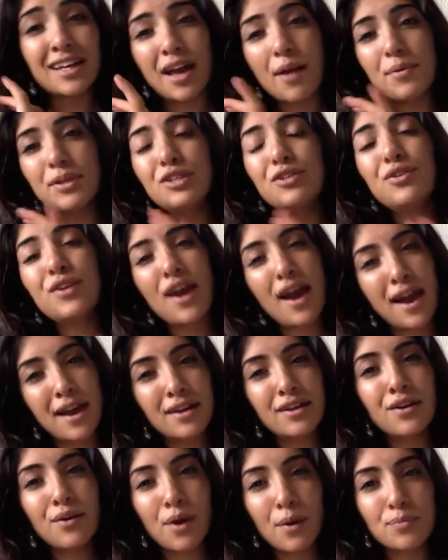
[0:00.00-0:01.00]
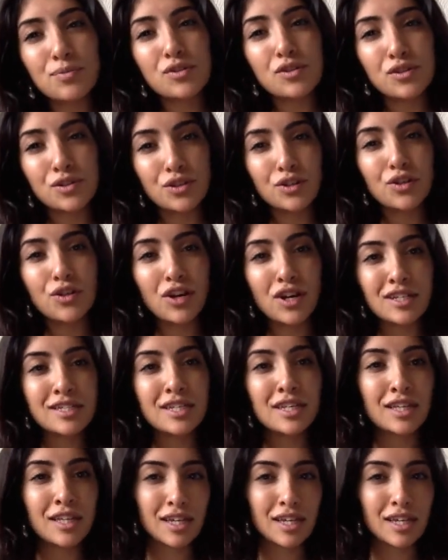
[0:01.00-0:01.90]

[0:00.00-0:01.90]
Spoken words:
I mean, you can go absolutely crazy.